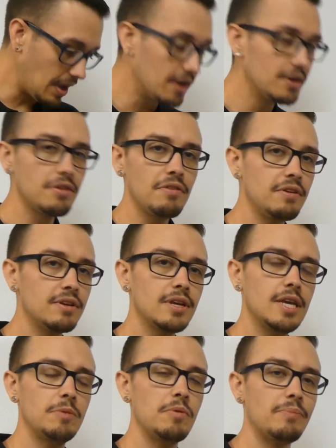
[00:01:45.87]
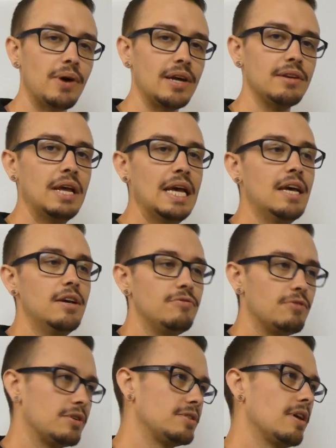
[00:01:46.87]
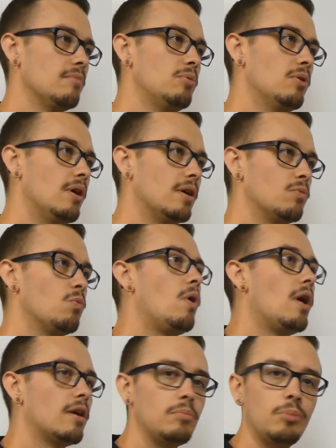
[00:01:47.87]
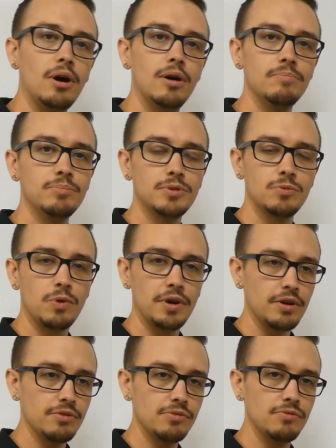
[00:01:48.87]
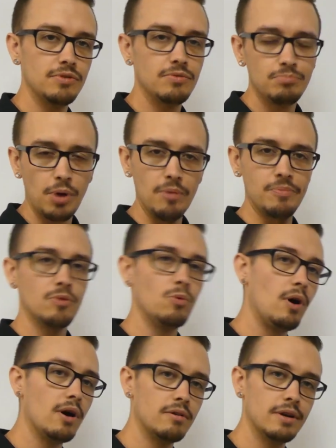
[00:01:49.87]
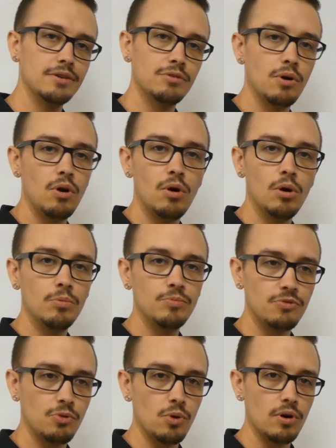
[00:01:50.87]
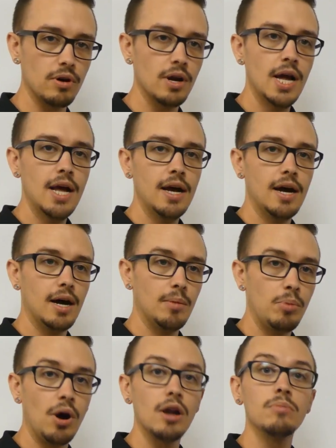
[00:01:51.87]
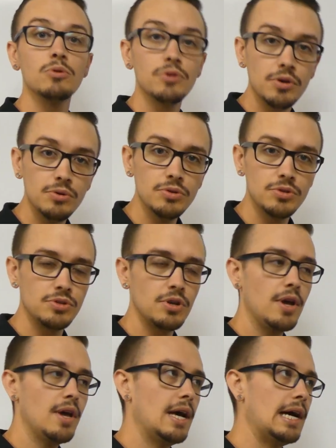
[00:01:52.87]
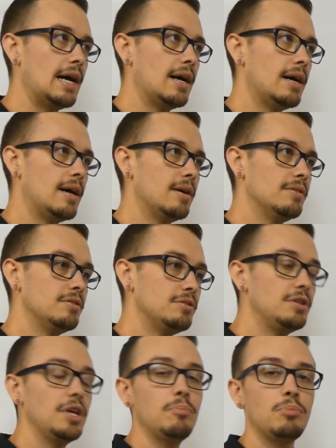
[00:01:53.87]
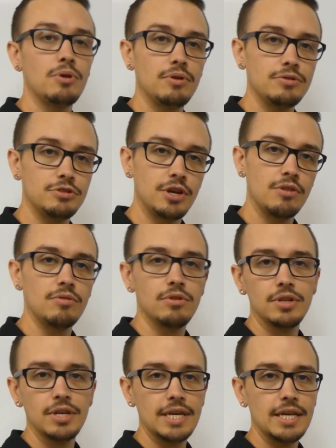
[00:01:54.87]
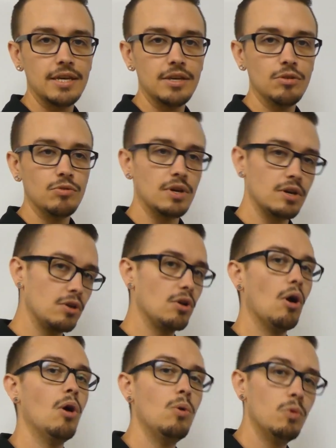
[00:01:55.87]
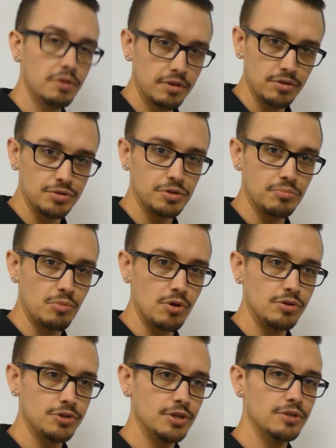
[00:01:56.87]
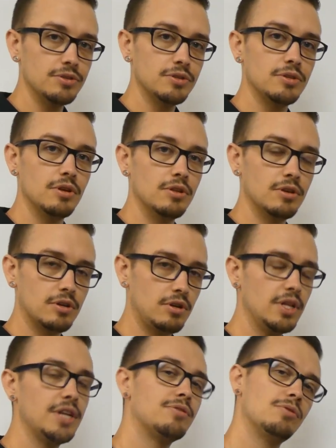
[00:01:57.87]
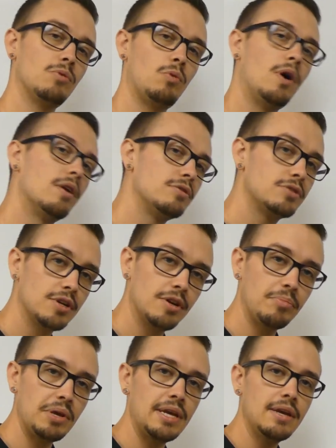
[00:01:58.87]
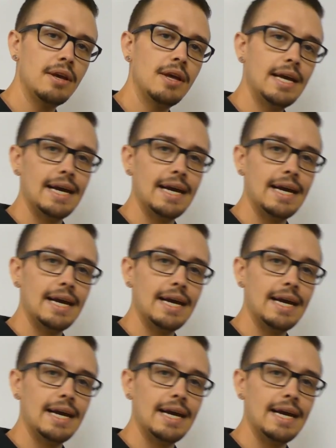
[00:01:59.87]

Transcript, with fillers: Another thing to keep in mind, for example, on water pumps where you're pumping water into a home for uh, potable use, uh, the deeper generally you can go with your submergence, the cleaner the water is going to be.